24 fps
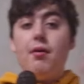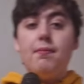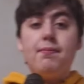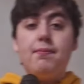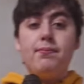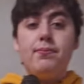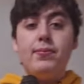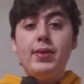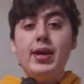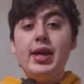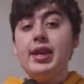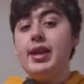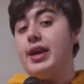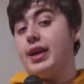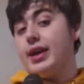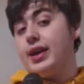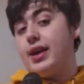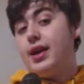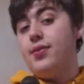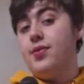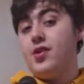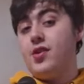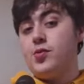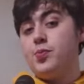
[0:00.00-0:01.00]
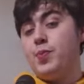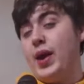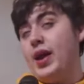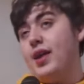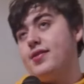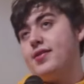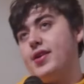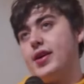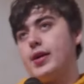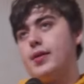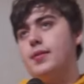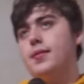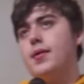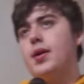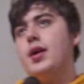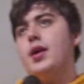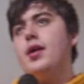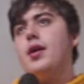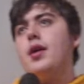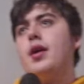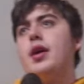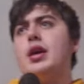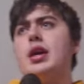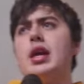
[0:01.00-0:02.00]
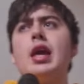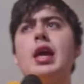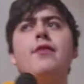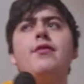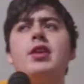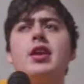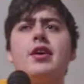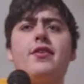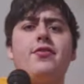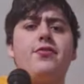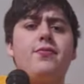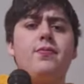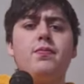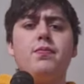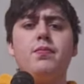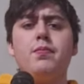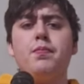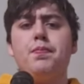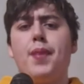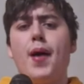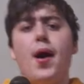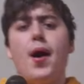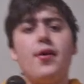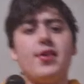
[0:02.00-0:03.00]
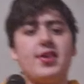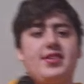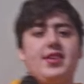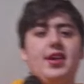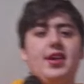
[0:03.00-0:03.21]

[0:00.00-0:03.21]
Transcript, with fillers: meaning in this painting, even if Pollock didn't